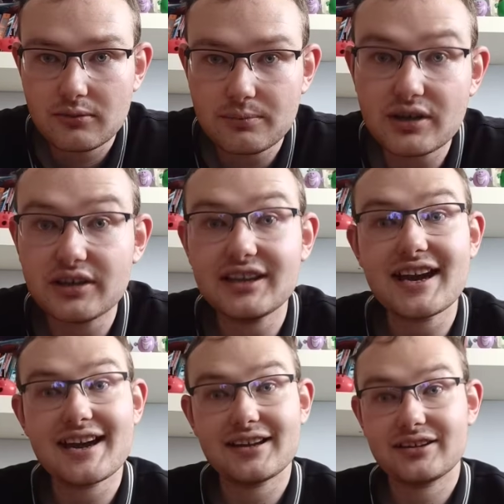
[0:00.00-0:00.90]
But
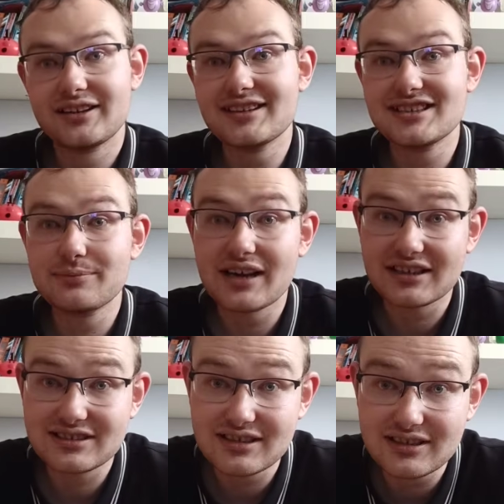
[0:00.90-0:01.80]
yeah, getting
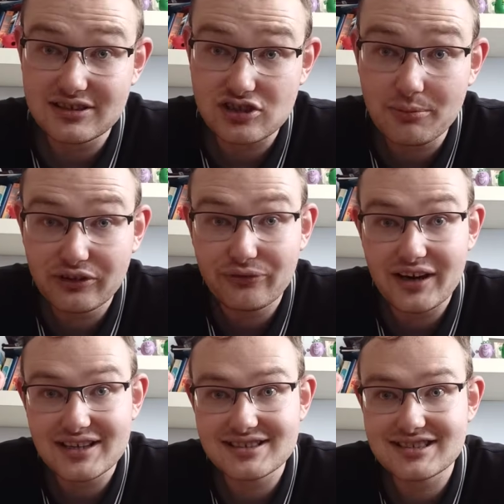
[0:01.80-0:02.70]
back to Thomas
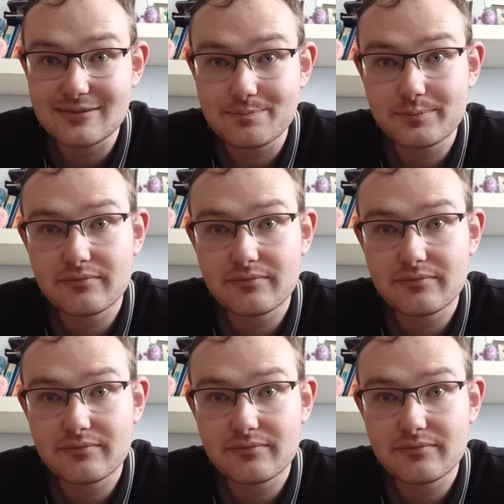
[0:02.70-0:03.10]
fans,